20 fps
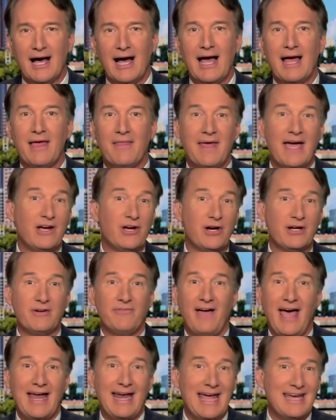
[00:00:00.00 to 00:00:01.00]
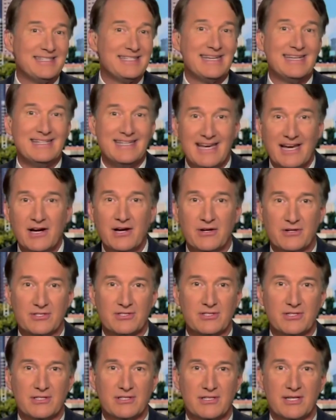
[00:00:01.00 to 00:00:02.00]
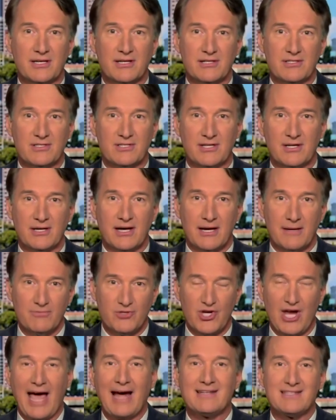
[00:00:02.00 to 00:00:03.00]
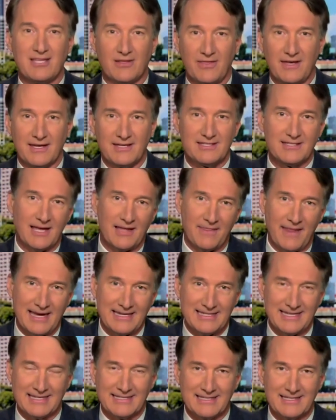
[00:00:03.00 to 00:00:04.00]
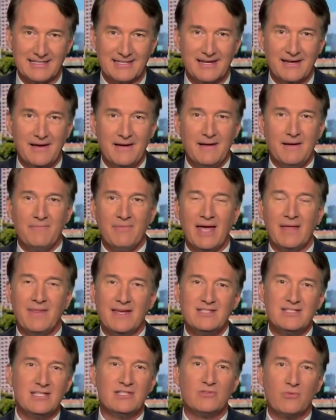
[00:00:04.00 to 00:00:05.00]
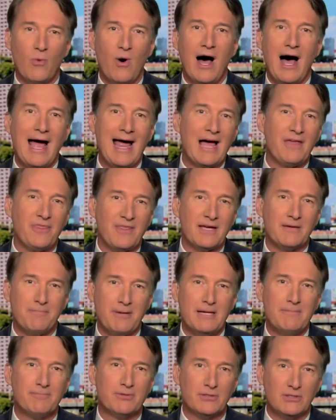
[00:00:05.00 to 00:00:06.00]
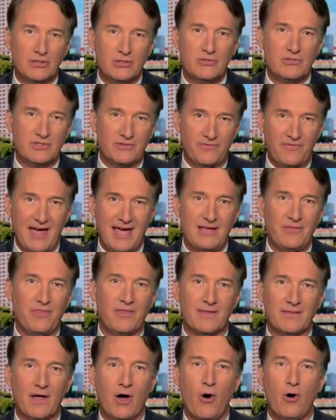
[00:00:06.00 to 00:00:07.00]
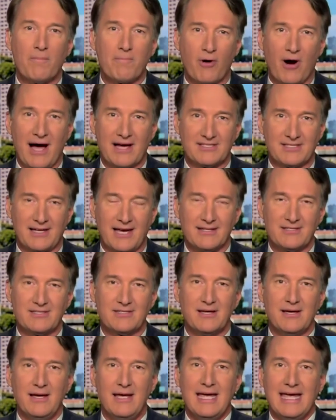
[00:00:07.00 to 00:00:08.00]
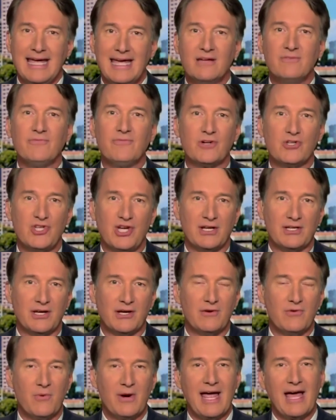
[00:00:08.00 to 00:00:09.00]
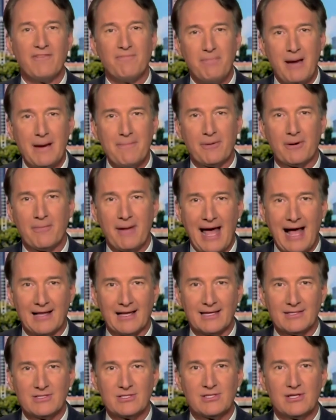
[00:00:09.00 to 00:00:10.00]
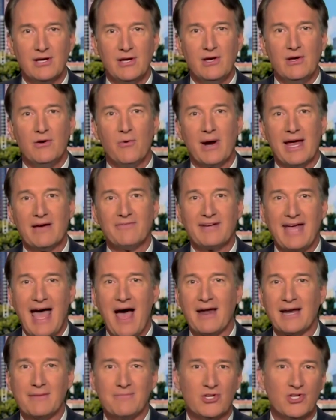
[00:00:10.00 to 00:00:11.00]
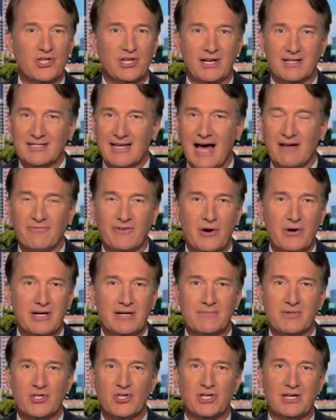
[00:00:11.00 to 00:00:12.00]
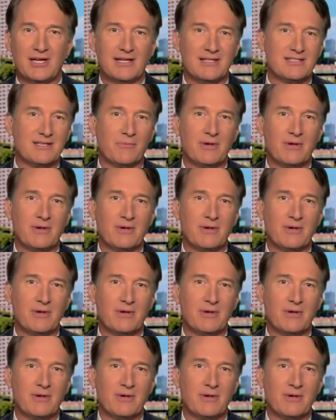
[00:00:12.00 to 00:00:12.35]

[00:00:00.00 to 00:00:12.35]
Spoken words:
They could have had 18 years to object to this, and they didn't. And this is why I think people lose faith in the whole process. In Virginia, we have paper ballots. We have counting machines, not voting machines.